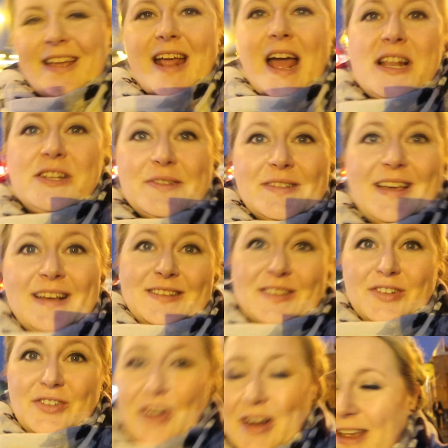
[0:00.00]
Gonna head to
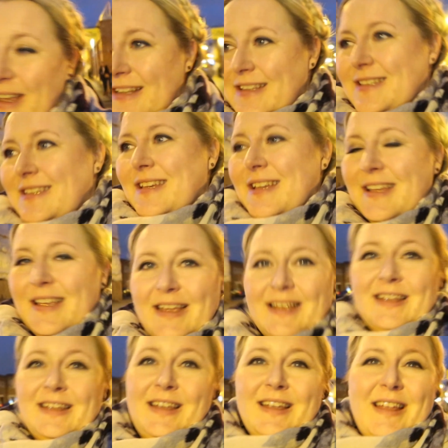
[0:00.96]
1,000 Trains,
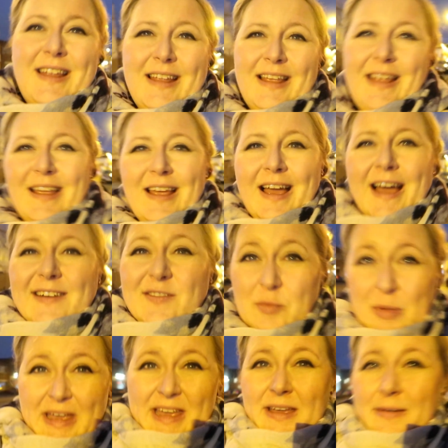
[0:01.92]
have a
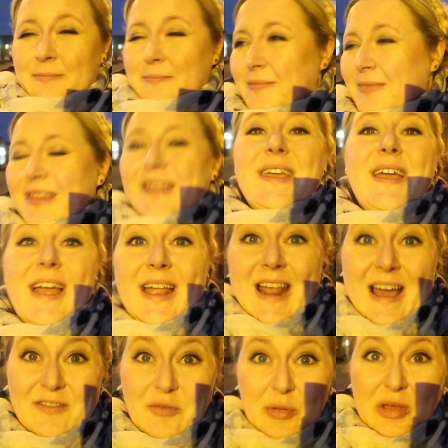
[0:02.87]
beer and
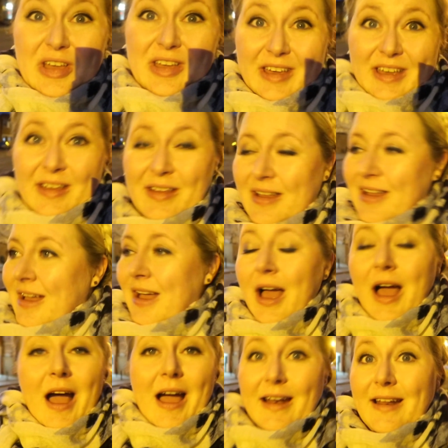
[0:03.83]
have a burger.
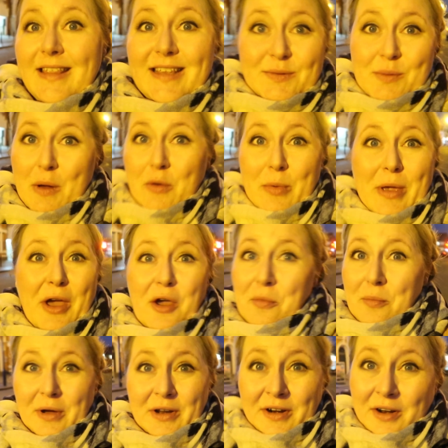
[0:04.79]
And at this rate we'll be
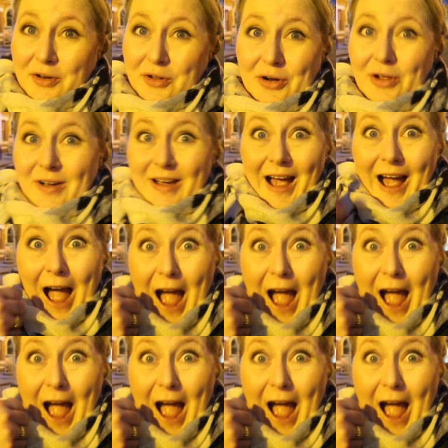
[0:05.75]
home by 9 o'clock.